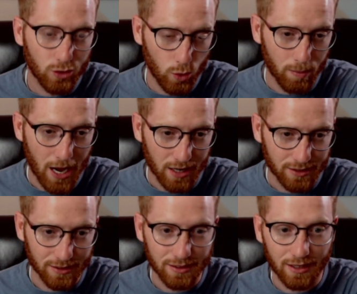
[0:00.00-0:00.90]

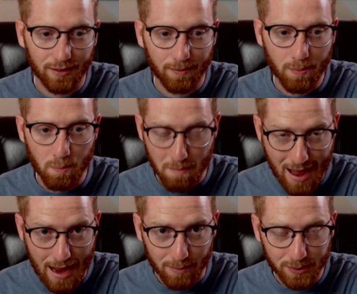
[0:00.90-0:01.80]
toolboxes,
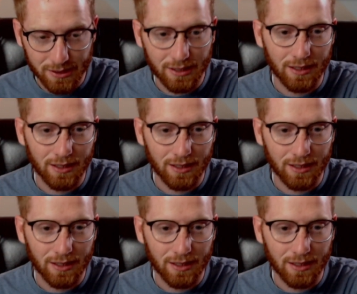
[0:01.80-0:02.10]
maps,